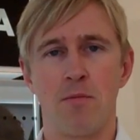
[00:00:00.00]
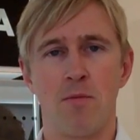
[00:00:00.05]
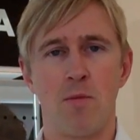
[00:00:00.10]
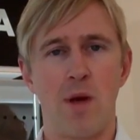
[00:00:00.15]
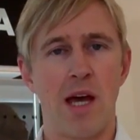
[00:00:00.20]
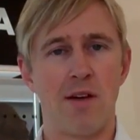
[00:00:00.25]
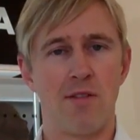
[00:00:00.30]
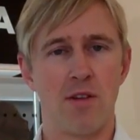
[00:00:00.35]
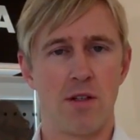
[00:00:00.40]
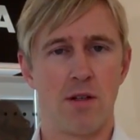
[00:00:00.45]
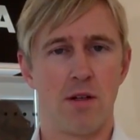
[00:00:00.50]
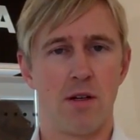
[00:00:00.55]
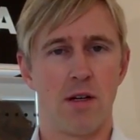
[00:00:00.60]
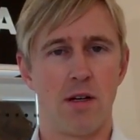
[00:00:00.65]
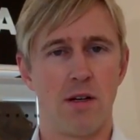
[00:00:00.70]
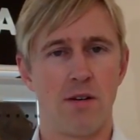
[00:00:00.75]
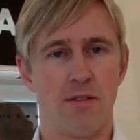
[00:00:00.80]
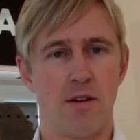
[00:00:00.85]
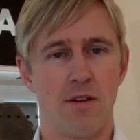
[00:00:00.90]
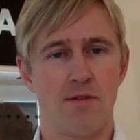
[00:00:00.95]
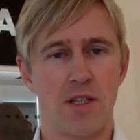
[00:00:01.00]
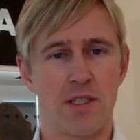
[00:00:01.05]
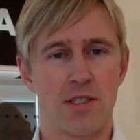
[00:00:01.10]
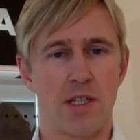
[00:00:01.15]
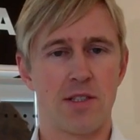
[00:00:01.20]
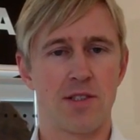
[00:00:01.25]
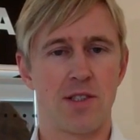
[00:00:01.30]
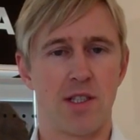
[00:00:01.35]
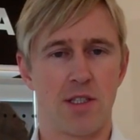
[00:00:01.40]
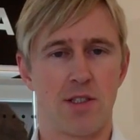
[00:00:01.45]
We have a
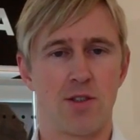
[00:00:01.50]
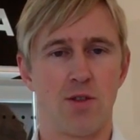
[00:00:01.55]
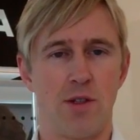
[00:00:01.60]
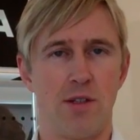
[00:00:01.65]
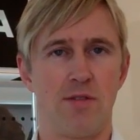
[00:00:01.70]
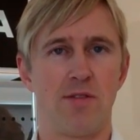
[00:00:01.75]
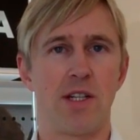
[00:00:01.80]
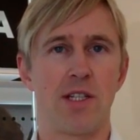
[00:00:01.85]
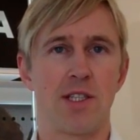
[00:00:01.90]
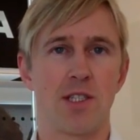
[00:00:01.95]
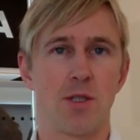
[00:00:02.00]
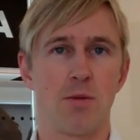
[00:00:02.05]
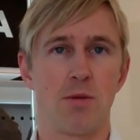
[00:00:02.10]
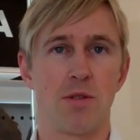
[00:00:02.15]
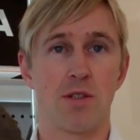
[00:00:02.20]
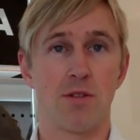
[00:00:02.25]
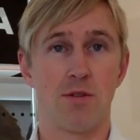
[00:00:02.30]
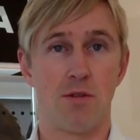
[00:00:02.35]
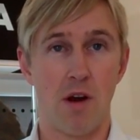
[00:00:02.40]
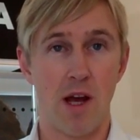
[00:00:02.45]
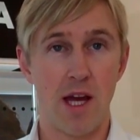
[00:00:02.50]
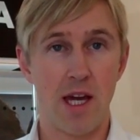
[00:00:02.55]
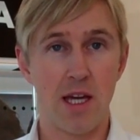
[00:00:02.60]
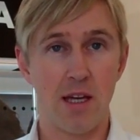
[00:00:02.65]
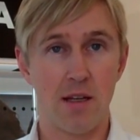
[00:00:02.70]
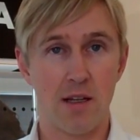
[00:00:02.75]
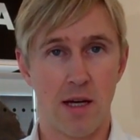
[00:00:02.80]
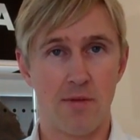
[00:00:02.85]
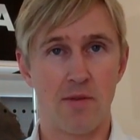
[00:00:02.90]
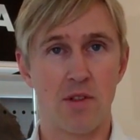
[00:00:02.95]
fantastic joint venture with
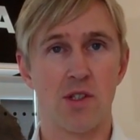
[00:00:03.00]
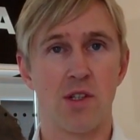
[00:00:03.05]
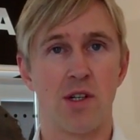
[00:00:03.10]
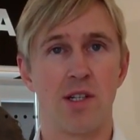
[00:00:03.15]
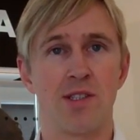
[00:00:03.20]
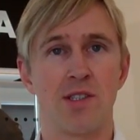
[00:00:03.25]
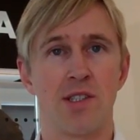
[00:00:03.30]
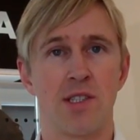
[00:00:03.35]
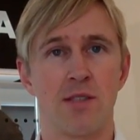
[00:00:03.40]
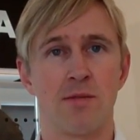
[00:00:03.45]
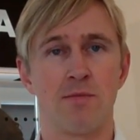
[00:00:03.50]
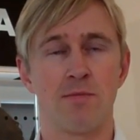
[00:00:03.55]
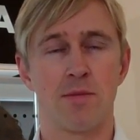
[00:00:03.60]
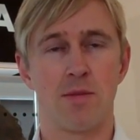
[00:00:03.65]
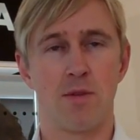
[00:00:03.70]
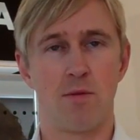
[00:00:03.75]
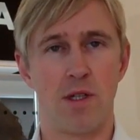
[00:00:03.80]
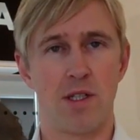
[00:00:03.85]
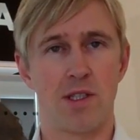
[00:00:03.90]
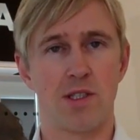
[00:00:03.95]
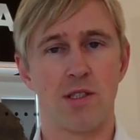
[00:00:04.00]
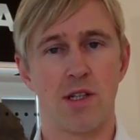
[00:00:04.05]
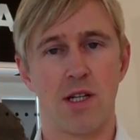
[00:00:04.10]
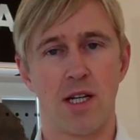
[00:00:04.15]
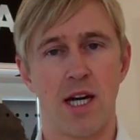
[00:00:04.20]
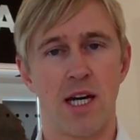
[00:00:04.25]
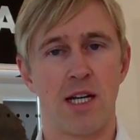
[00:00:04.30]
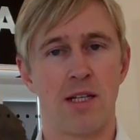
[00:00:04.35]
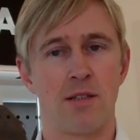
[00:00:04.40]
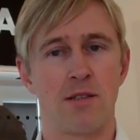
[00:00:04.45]
Grey Advertising, which
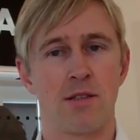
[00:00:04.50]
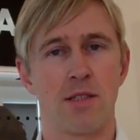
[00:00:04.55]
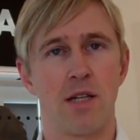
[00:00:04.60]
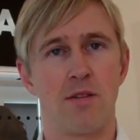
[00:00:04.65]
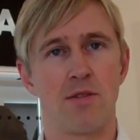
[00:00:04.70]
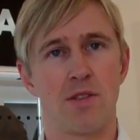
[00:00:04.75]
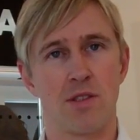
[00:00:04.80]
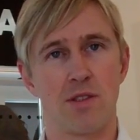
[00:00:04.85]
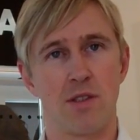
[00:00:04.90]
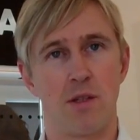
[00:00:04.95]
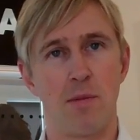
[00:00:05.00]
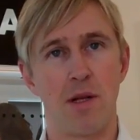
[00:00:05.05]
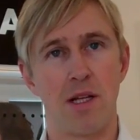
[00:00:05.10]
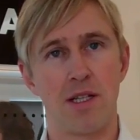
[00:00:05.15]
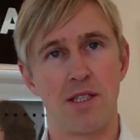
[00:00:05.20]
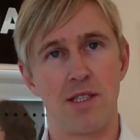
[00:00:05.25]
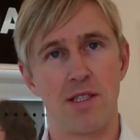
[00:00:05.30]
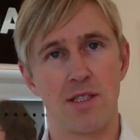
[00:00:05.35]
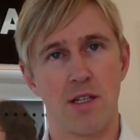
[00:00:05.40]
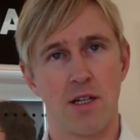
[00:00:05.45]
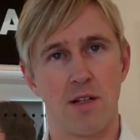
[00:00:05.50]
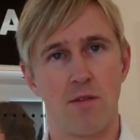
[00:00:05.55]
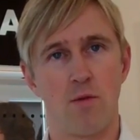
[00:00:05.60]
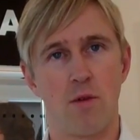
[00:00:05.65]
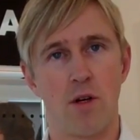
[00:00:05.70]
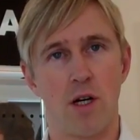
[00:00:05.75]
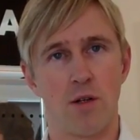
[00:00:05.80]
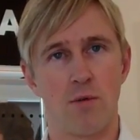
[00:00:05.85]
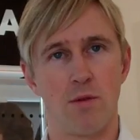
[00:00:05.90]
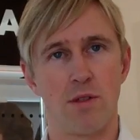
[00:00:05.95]
again gives us the ability to kind of
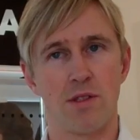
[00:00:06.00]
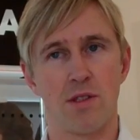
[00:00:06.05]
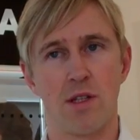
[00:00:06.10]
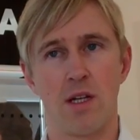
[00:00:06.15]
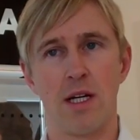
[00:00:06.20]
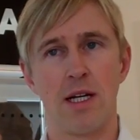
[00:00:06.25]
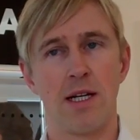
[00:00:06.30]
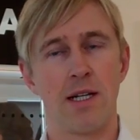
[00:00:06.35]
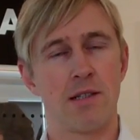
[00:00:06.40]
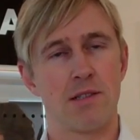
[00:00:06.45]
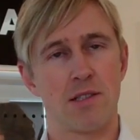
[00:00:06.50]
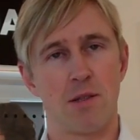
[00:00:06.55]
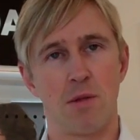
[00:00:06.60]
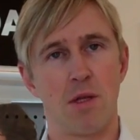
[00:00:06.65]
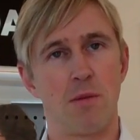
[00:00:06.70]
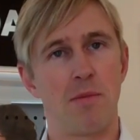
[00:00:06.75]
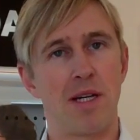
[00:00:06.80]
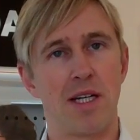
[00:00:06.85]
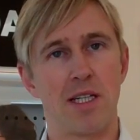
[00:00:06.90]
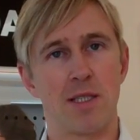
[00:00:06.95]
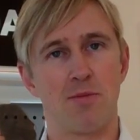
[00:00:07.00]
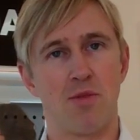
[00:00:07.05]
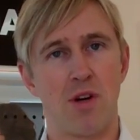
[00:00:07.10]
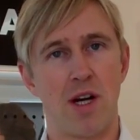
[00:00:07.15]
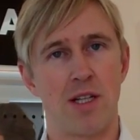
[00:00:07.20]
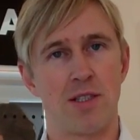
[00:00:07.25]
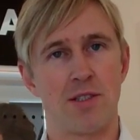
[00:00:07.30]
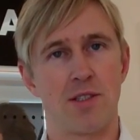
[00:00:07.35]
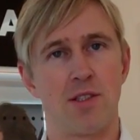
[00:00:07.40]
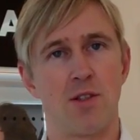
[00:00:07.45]
work with some of the biggest
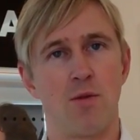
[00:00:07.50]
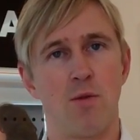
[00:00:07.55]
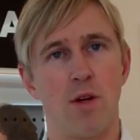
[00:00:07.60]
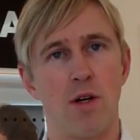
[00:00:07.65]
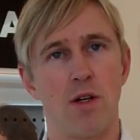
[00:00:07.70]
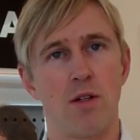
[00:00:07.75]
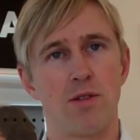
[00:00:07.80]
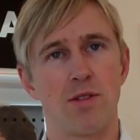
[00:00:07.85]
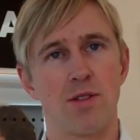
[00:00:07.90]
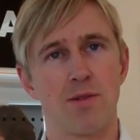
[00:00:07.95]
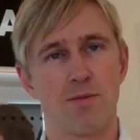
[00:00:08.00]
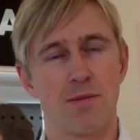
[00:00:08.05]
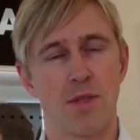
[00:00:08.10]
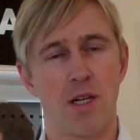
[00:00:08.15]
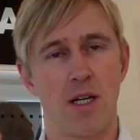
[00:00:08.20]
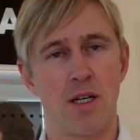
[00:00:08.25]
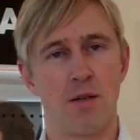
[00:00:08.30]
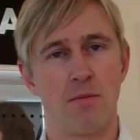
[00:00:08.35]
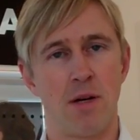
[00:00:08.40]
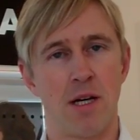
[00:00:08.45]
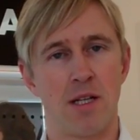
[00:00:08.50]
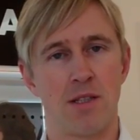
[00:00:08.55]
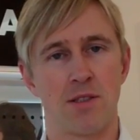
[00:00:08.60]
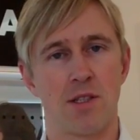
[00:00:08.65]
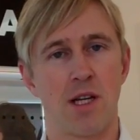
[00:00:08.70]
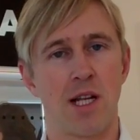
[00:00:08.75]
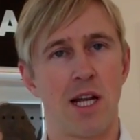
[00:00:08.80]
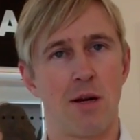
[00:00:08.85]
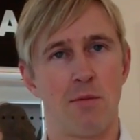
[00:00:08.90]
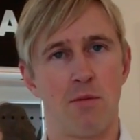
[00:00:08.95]
brands in the world
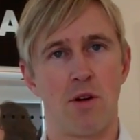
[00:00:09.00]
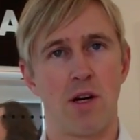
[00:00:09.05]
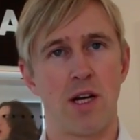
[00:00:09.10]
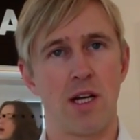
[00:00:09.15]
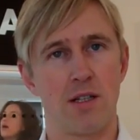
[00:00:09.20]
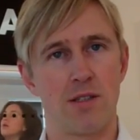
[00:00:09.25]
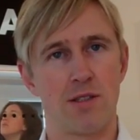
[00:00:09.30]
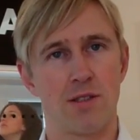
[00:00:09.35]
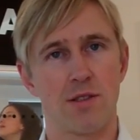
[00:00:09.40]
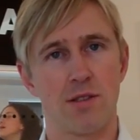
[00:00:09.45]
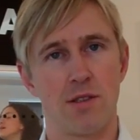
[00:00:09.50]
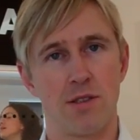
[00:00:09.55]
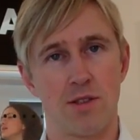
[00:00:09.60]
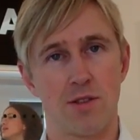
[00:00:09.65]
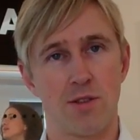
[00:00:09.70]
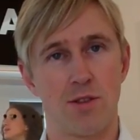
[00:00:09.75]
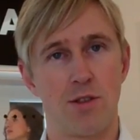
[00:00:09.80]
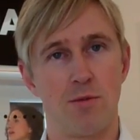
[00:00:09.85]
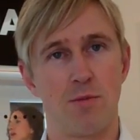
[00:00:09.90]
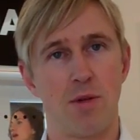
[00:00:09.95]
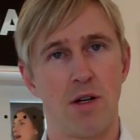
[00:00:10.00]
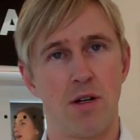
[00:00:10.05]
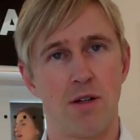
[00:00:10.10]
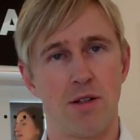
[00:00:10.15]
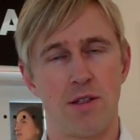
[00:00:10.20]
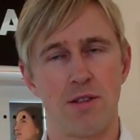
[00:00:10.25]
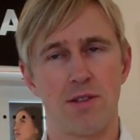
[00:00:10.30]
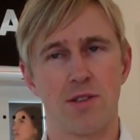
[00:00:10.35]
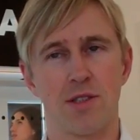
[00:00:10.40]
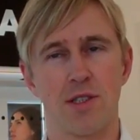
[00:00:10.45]
and collaborate as true
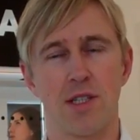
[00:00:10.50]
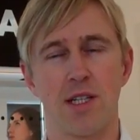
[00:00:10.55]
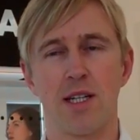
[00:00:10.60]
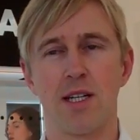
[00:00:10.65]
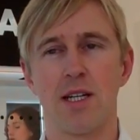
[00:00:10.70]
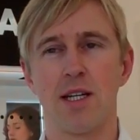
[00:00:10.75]
partners.